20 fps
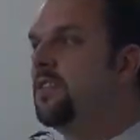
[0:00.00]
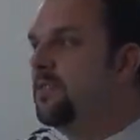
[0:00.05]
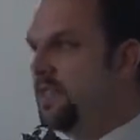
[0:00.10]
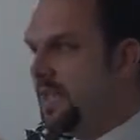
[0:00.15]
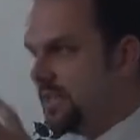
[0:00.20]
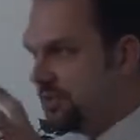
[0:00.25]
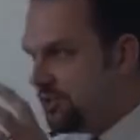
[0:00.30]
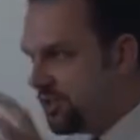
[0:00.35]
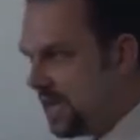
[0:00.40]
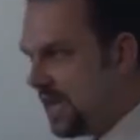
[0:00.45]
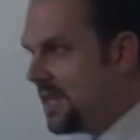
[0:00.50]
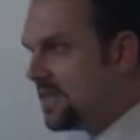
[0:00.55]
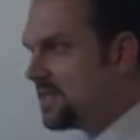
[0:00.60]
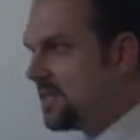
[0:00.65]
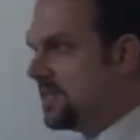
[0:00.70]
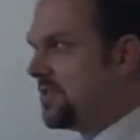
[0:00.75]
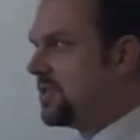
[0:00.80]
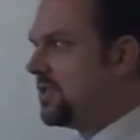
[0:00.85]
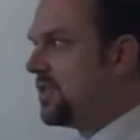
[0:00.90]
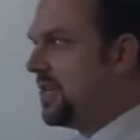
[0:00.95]
Then
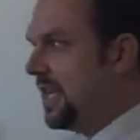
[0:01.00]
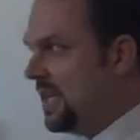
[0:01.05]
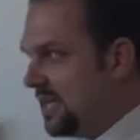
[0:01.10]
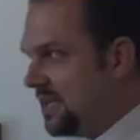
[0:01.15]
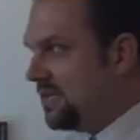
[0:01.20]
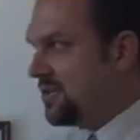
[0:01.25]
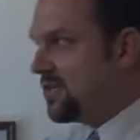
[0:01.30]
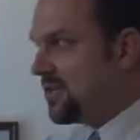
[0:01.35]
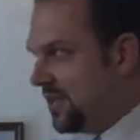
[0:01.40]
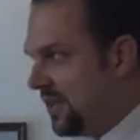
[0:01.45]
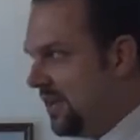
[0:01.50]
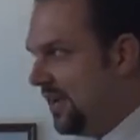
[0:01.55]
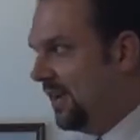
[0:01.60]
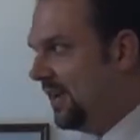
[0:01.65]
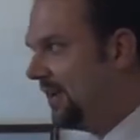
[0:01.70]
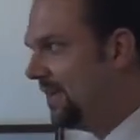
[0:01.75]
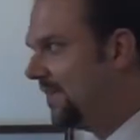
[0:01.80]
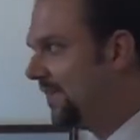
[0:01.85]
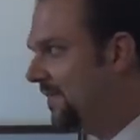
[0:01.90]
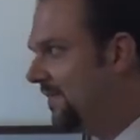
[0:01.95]
Jesus is
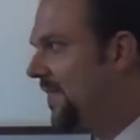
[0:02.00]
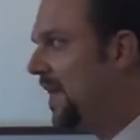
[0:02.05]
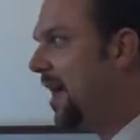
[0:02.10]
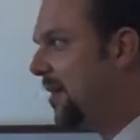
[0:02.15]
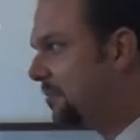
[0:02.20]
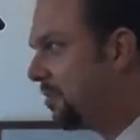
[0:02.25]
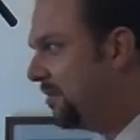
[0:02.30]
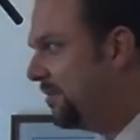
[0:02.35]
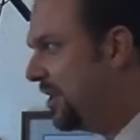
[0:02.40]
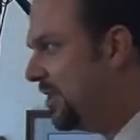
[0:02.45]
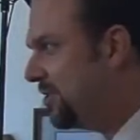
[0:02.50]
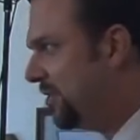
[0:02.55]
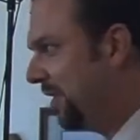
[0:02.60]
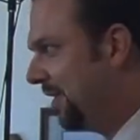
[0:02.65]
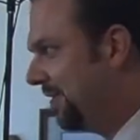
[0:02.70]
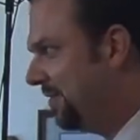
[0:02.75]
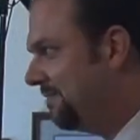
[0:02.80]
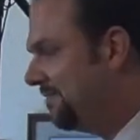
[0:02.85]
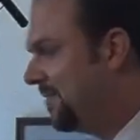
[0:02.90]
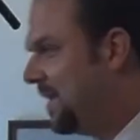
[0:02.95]
that
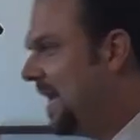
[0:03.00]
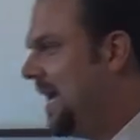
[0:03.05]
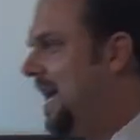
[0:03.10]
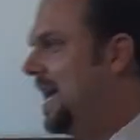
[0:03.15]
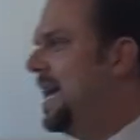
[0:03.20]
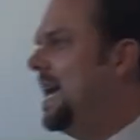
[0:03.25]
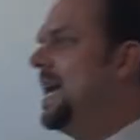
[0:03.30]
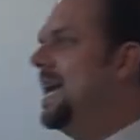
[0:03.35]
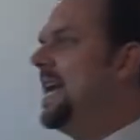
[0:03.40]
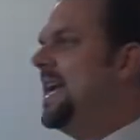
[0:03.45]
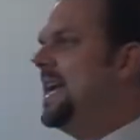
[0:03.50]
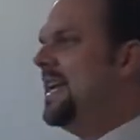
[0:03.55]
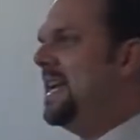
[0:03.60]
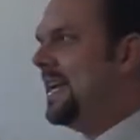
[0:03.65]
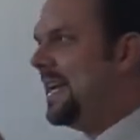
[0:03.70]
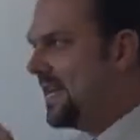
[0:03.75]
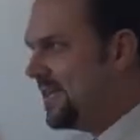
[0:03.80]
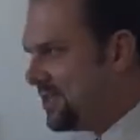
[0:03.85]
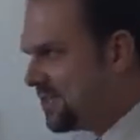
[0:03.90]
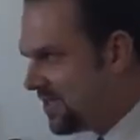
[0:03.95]
provision.
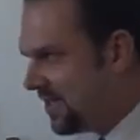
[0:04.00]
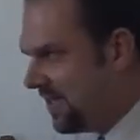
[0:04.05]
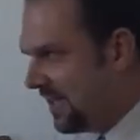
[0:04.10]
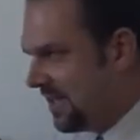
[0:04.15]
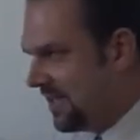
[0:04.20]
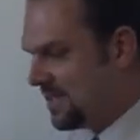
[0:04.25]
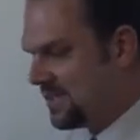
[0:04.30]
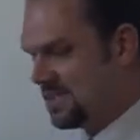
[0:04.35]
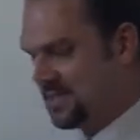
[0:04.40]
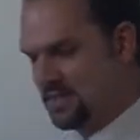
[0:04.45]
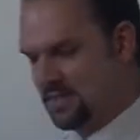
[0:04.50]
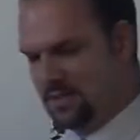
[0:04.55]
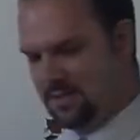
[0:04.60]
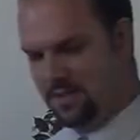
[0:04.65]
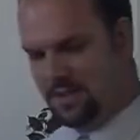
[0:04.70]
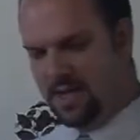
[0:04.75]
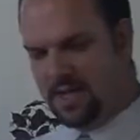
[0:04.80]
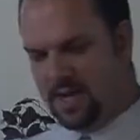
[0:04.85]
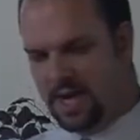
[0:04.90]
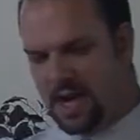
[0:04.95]
He is this.
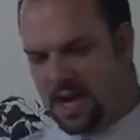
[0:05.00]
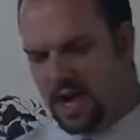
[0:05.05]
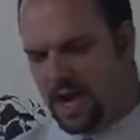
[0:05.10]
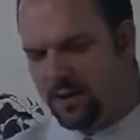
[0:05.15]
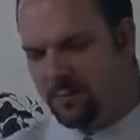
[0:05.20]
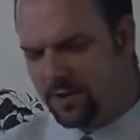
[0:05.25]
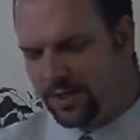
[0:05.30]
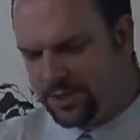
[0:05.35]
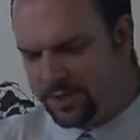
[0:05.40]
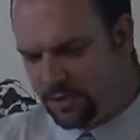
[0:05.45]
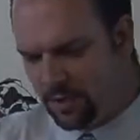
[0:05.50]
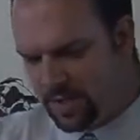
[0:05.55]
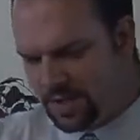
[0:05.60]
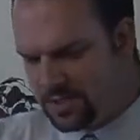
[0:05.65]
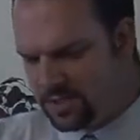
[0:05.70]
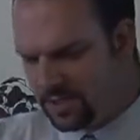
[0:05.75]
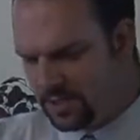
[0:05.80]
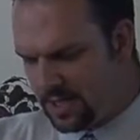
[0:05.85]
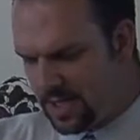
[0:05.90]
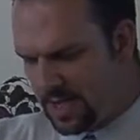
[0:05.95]
And I
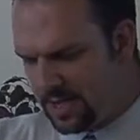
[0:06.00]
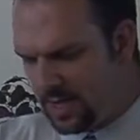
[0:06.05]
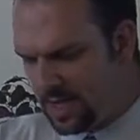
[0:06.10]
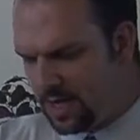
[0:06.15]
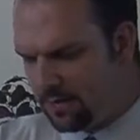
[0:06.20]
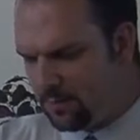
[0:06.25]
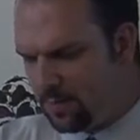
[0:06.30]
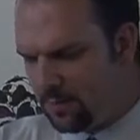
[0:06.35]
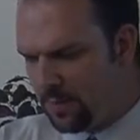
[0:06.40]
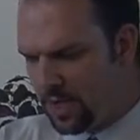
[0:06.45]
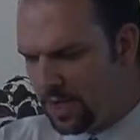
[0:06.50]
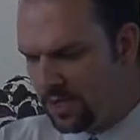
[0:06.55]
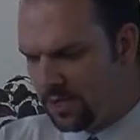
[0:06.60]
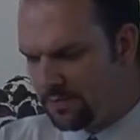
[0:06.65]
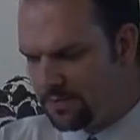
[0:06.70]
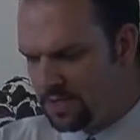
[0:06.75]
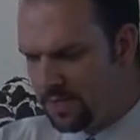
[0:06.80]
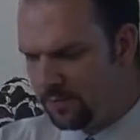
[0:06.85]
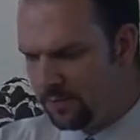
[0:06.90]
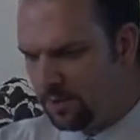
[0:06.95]
rejoice in that. I am reminded
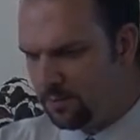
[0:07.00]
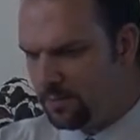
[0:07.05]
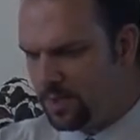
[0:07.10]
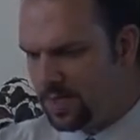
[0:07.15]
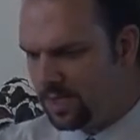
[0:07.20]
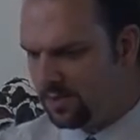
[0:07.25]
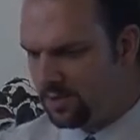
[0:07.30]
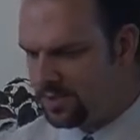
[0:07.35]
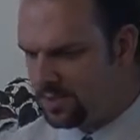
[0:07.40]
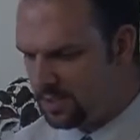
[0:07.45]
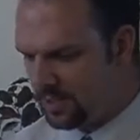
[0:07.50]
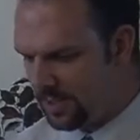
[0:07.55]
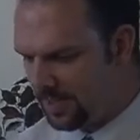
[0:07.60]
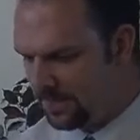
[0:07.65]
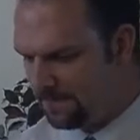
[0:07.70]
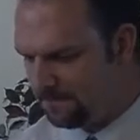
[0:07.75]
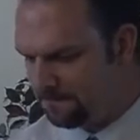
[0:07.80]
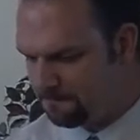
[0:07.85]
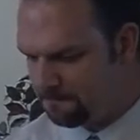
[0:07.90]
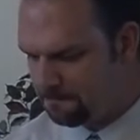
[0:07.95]
of something Peter
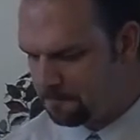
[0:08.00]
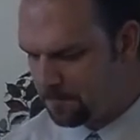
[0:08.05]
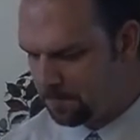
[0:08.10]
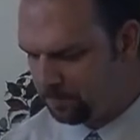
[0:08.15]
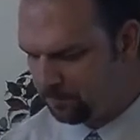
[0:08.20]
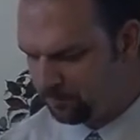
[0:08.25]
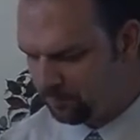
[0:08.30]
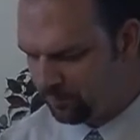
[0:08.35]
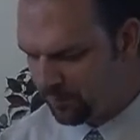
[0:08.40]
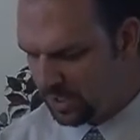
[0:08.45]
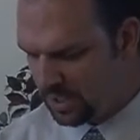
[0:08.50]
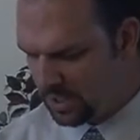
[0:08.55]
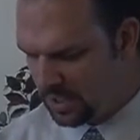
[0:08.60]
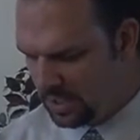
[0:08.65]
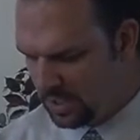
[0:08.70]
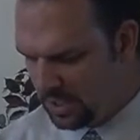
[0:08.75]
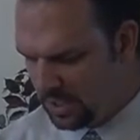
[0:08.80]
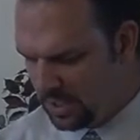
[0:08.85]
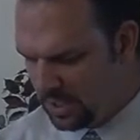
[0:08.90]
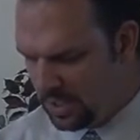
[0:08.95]
said.
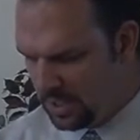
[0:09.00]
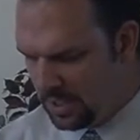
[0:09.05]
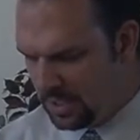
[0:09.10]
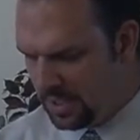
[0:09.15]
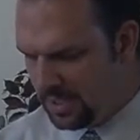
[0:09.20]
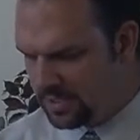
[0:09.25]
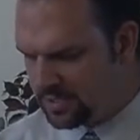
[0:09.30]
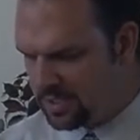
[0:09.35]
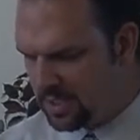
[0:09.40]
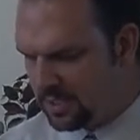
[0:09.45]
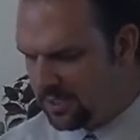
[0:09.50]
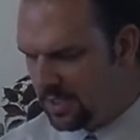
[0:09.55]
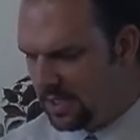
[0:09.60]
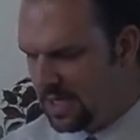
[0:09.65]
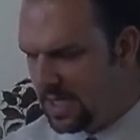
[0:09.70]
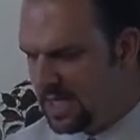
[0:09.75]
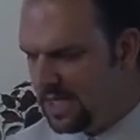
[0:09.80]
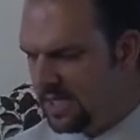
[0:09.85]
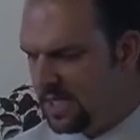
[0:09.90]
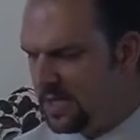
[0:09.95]
He said that
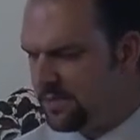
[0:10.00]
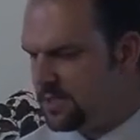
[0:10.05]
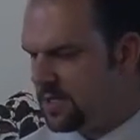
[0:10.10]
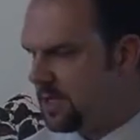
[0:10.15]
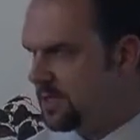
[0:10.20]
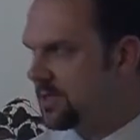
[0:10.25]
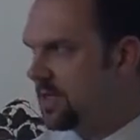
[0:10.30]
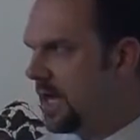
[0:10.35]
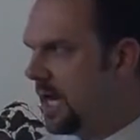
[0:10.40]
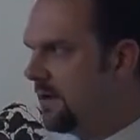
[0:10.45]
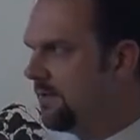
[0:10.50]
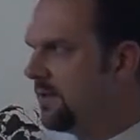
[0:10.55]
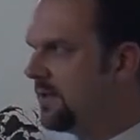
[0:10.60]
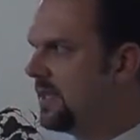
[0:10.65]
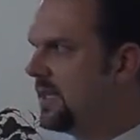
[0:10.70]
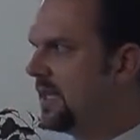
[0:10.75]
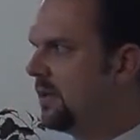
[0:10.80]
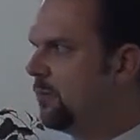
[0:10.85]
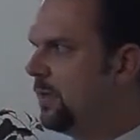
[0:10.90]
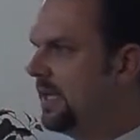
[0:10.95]
he gives us
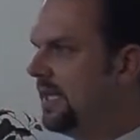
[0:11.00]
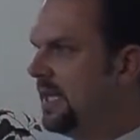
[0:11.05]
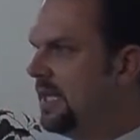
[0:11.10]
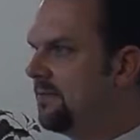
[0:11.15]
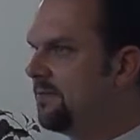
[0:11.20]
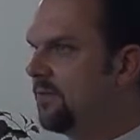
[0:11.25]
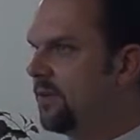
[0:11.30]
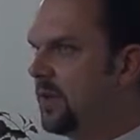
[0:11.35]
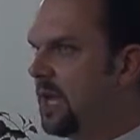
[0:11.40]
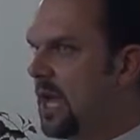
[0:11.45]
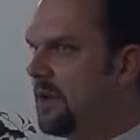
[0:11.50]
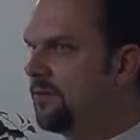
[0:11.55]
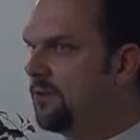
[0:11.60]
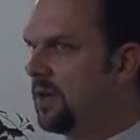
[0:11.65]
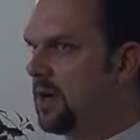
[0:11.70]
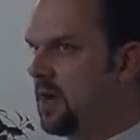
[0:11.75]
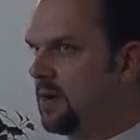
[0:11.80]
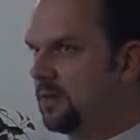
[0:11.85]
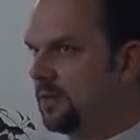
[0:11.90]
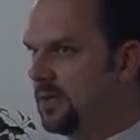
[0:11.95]
everything we need for life
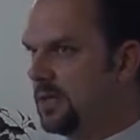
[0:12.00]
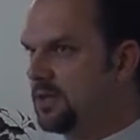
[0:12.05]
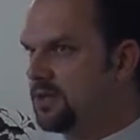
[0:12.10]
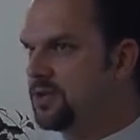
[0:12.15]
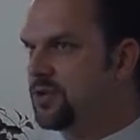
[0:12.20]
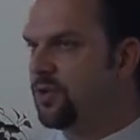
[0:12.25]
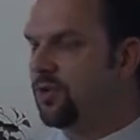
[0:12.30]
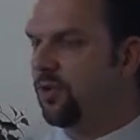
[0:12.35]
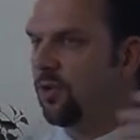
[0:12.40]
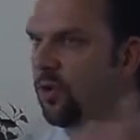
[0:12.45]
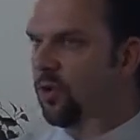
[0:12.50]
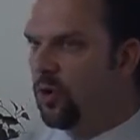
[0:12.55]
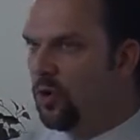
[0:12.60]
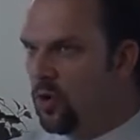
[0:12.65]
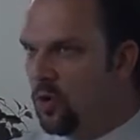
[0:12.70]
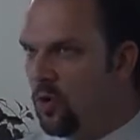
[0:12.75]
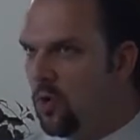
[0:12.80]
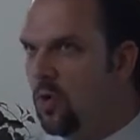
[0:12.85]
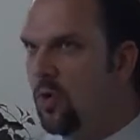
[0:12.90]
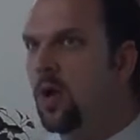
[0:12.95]
and godliness
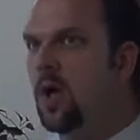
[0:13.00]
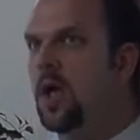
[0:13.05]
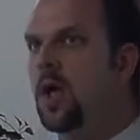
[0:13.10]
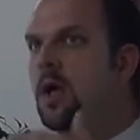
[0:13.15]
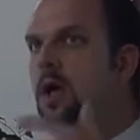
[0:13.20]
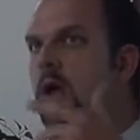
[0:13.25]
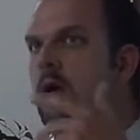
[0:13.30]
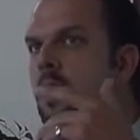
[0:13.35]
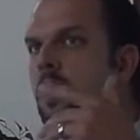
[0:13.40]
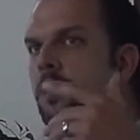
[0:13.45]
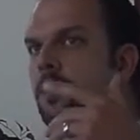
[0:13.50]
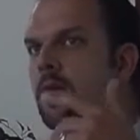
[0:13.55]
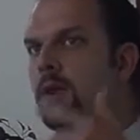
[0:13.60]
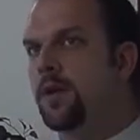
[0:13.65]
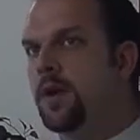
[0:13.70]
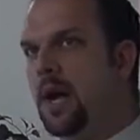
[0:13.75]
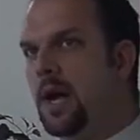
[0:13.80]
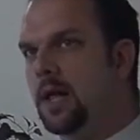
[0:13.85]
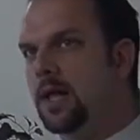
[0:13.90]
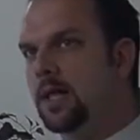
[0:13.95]
through the
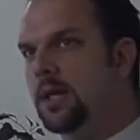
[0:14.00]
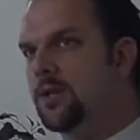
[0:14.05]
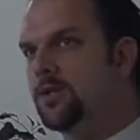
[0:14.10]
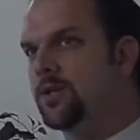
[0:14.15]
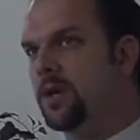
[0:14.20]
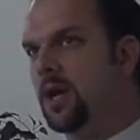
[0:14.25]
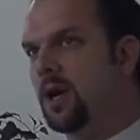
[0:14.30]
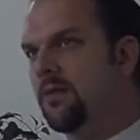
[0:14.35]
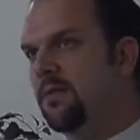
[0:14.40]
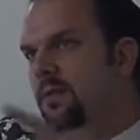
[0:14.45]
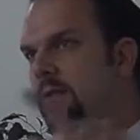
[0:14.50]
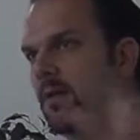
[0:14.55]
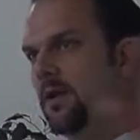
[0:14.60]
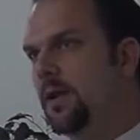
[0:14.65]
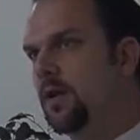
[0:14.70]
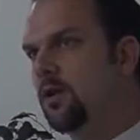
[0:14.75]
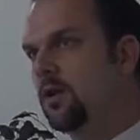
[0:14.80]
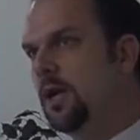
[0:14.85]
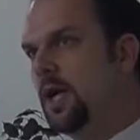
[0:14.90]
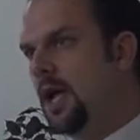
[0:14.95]
knowledge of
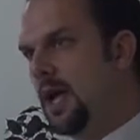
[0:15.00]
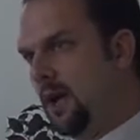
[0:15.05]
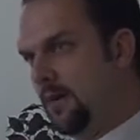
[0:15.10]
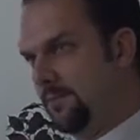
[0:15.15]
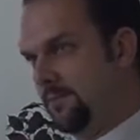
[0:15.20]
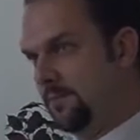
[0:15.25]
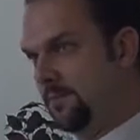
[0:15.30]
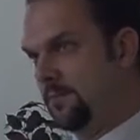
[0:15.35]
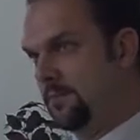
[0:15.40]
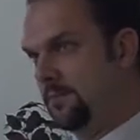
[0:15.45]
him,